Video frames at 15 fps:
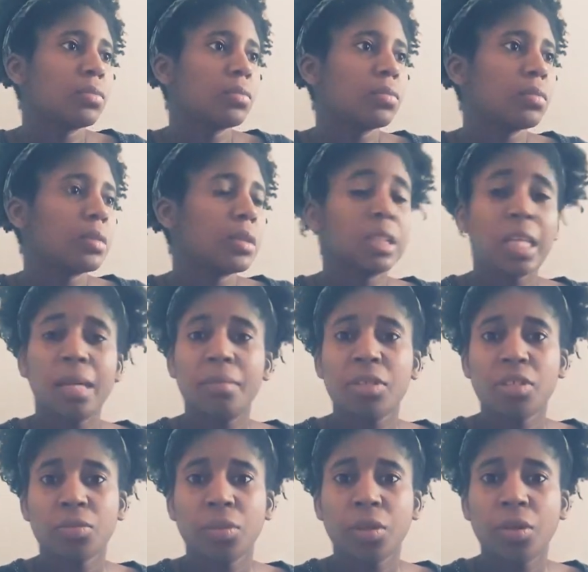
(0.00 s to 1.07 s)
shame is
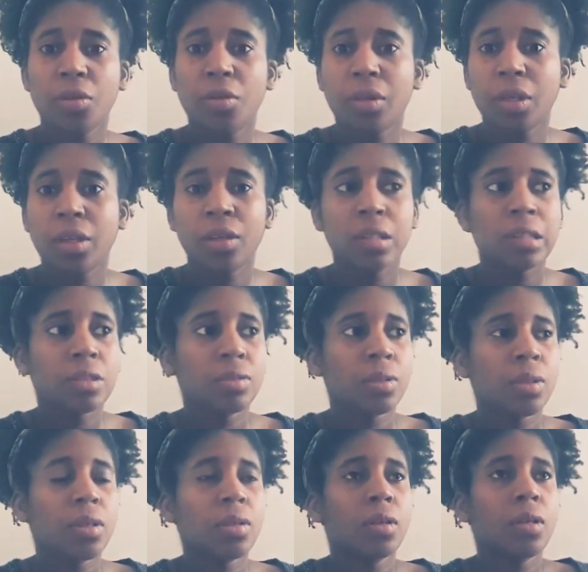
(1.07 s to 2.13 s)
real, guilt is
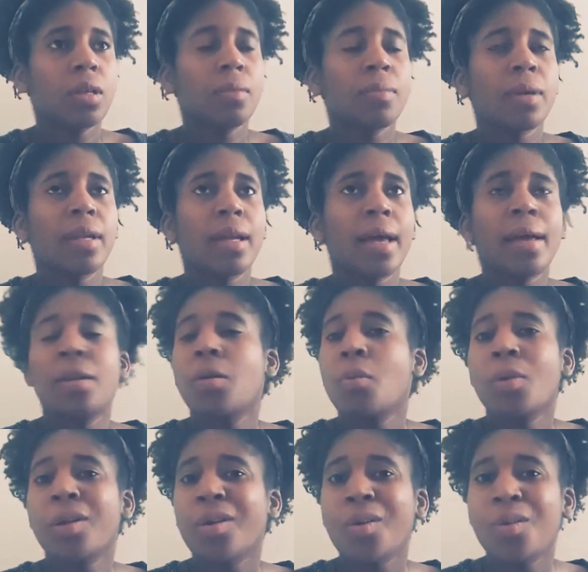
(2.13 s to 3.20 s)
real, but I don't
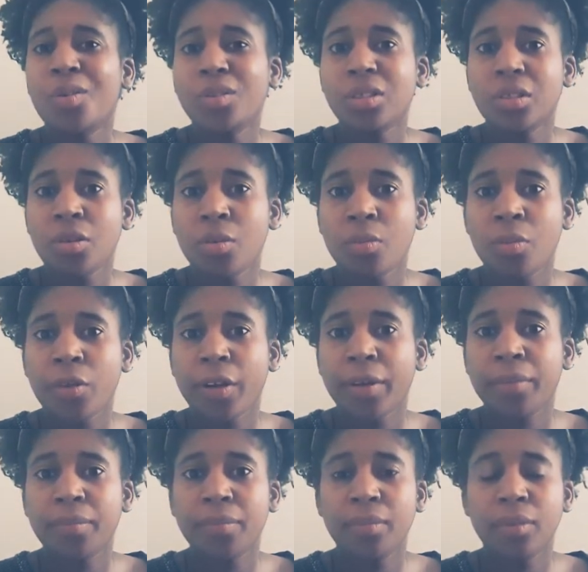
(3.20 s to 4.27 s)
want to hold it no more.
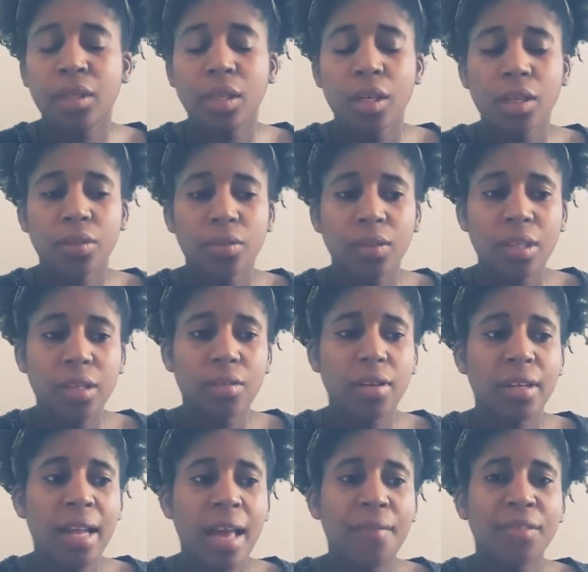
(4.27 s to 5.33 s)
Knowing that you
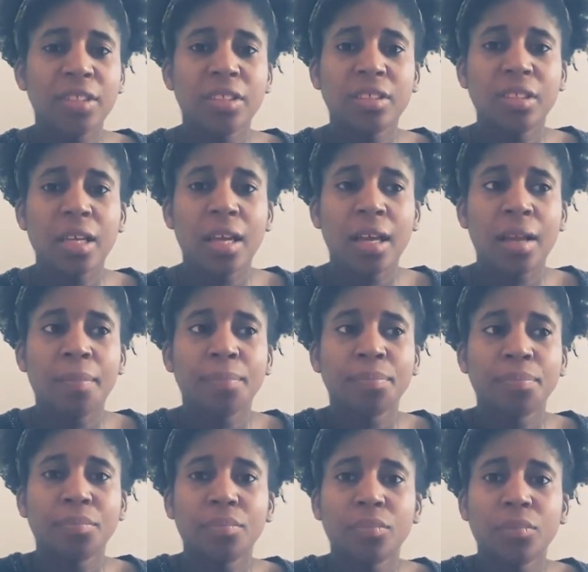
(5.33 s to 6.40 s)
can have
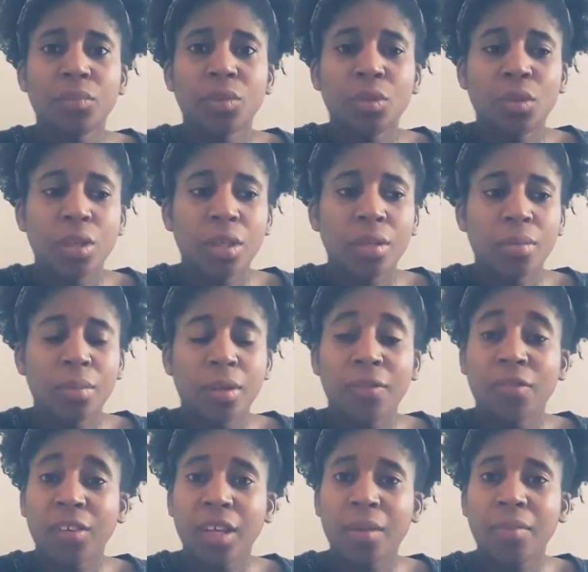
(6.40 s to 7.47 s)
you can be
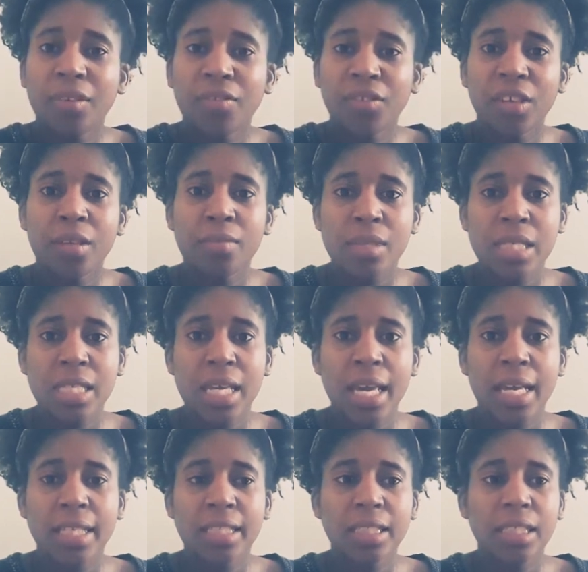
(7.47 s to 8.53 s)
forgiven for your
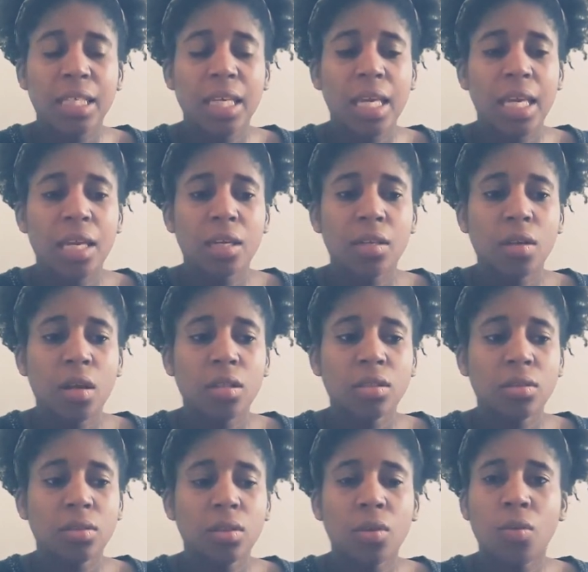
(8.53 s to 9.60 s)
mistakes, and also
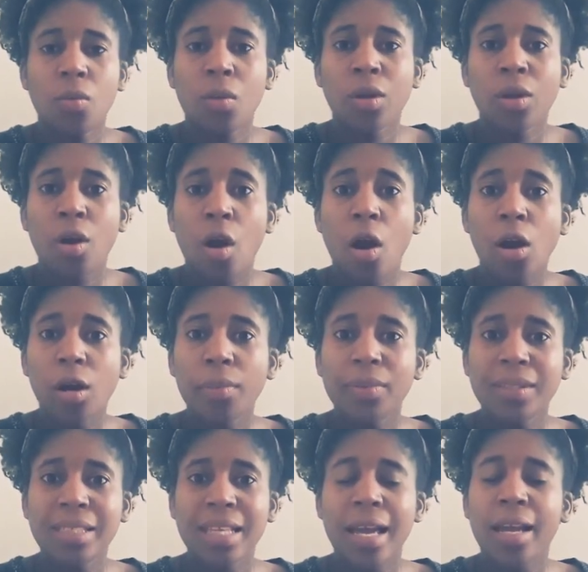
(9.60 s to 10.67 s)
don't want to
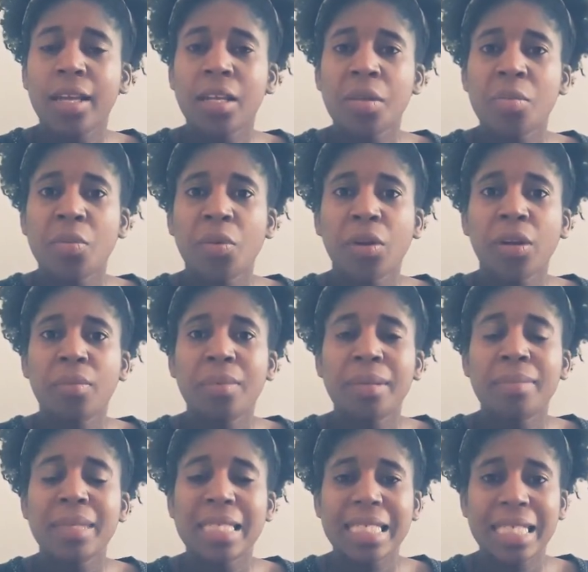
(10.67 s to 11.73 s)
harvest that anymore and be
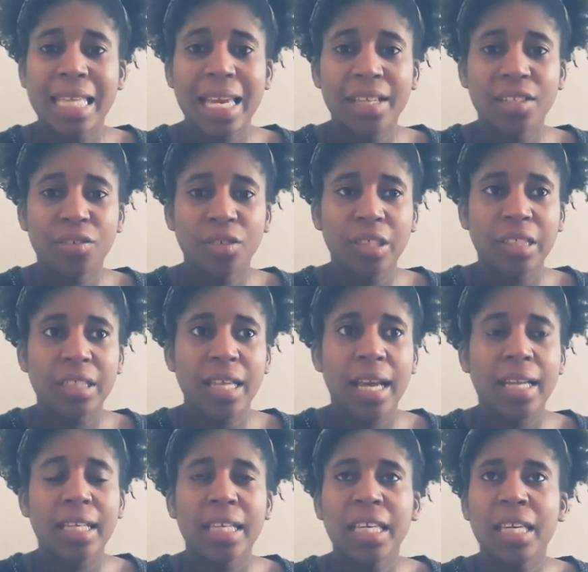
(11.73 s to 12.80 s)
misled towards that, to keep